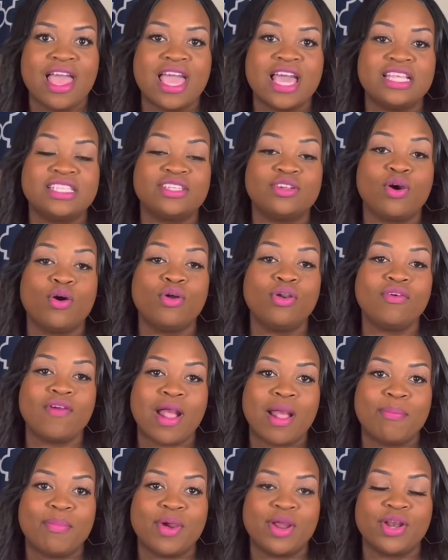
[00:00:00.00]
As an owner
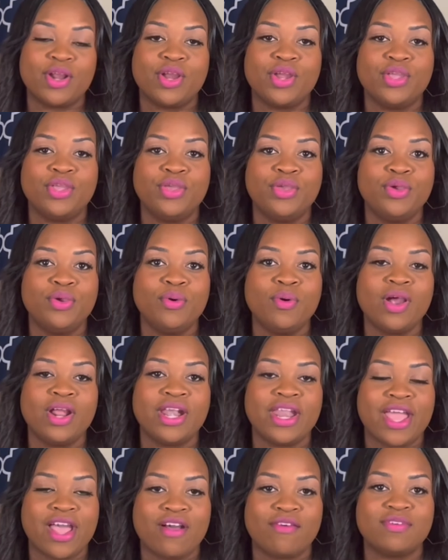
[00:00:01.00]
operator, you are
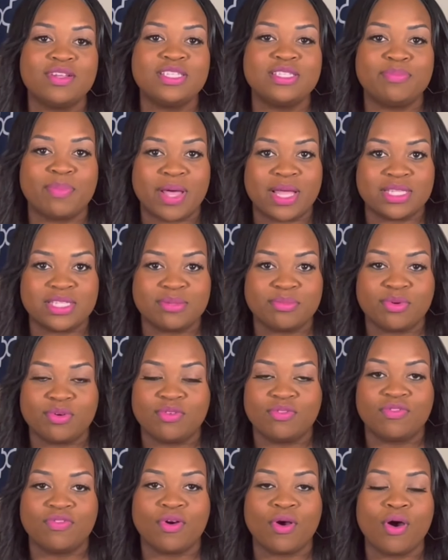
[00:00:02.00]
now
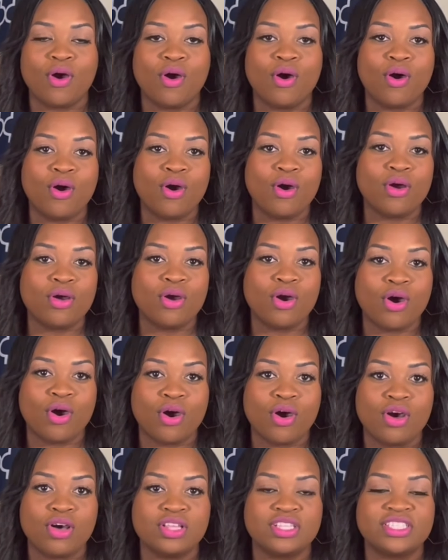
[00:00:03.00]
responsible for all
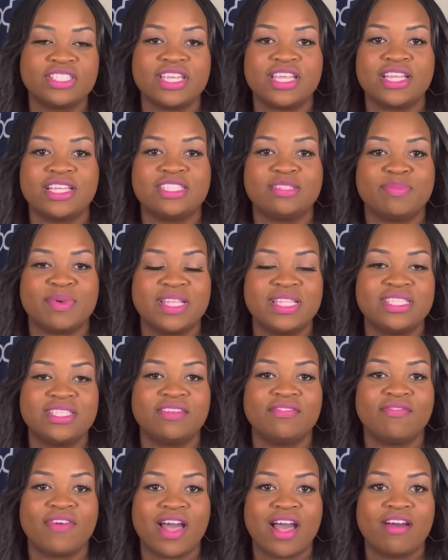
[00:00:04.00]
costs and expenses
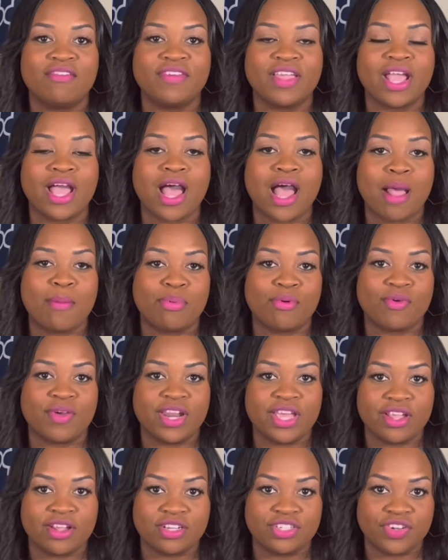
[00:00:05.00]
involving
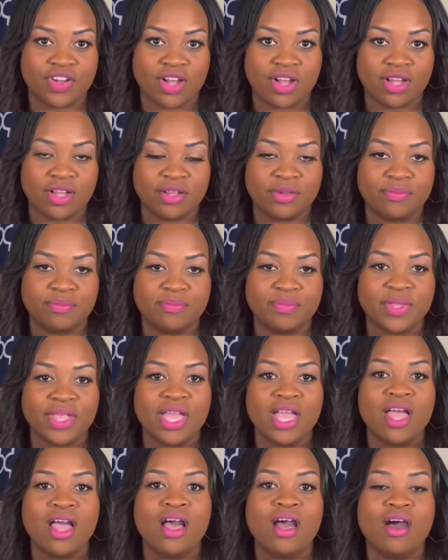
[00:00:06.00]
operating your truck.
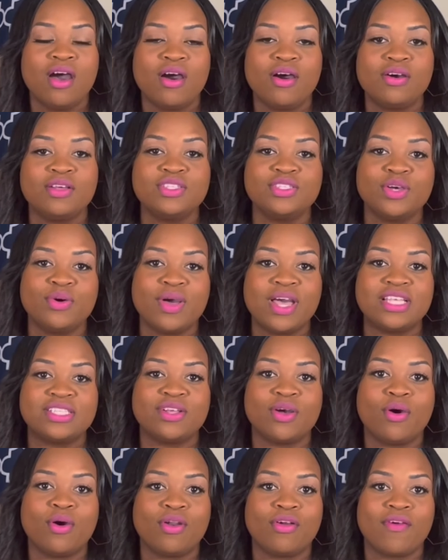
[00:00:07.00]
Also,
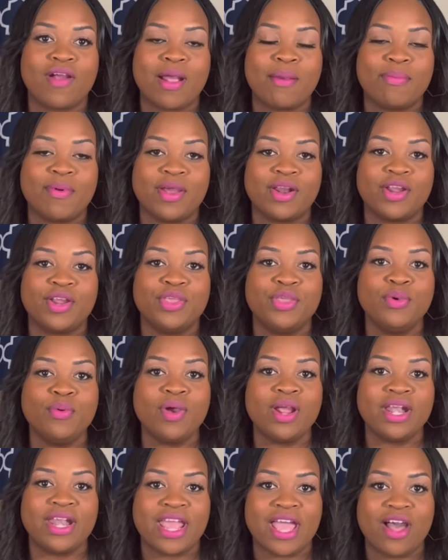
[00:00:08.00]
as an owner operator, you
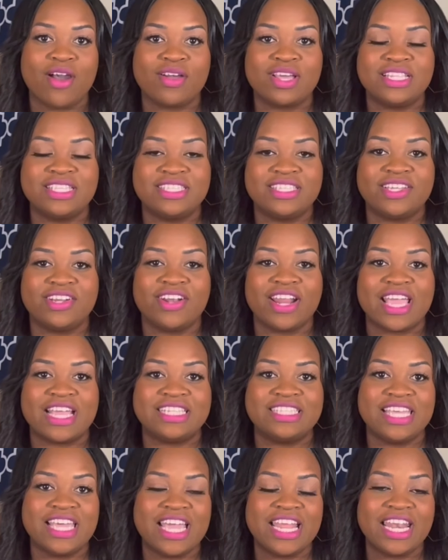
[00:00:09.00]
are now considered a
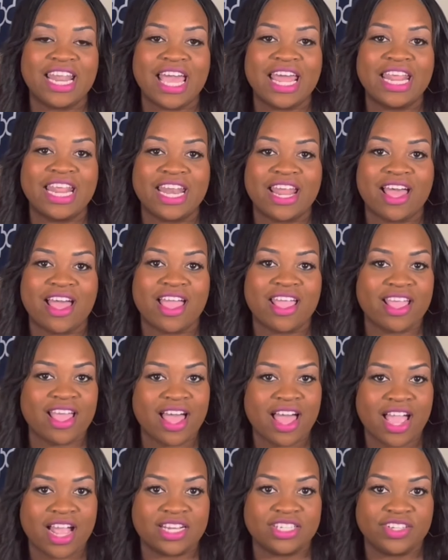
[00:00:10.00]
1099
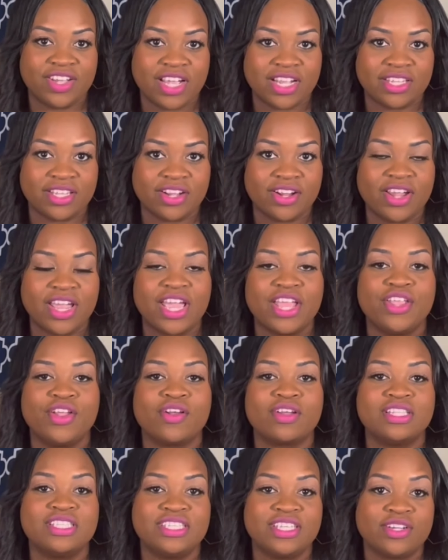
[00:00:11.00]
contractor and
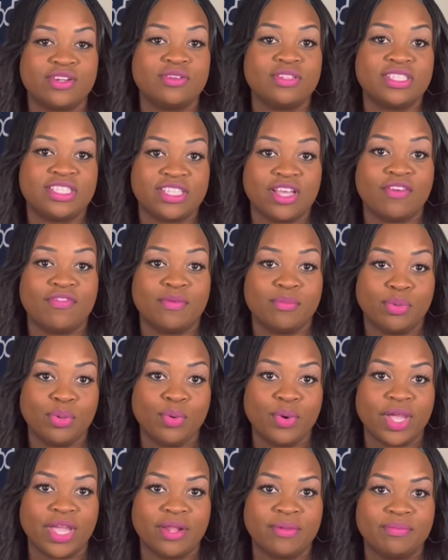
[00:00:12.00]
you're considered self
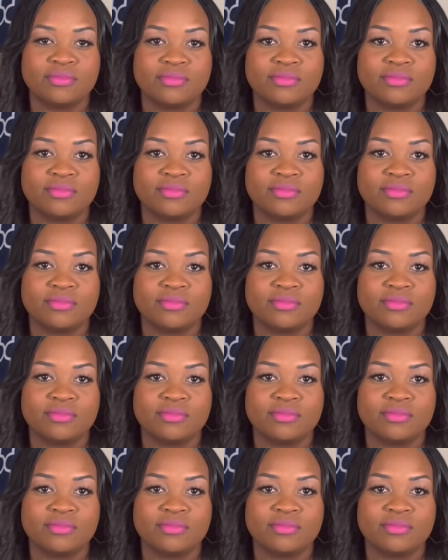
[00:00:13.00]
employed.